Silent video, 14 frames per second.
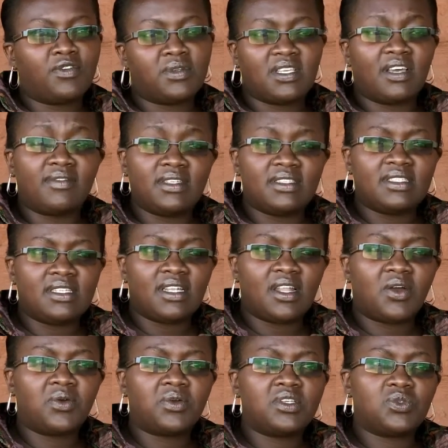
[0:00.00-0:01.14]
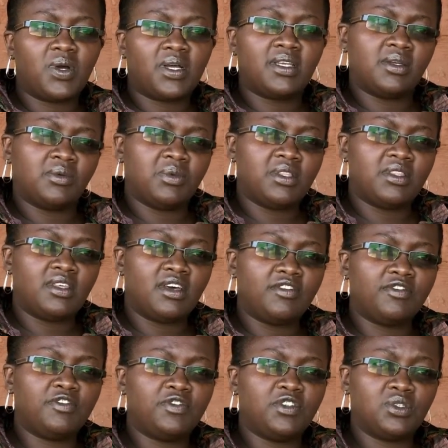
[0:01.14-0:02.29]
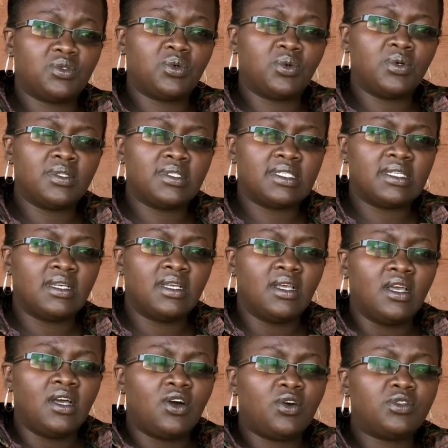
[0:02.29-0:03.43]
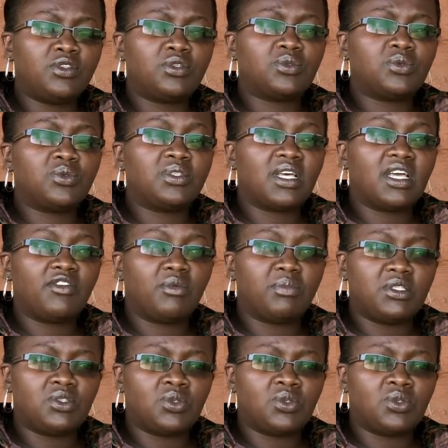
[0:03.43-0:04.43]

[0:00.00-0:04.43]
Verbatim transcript: Conservancy now is working with uh, 15 schools. All these schools are government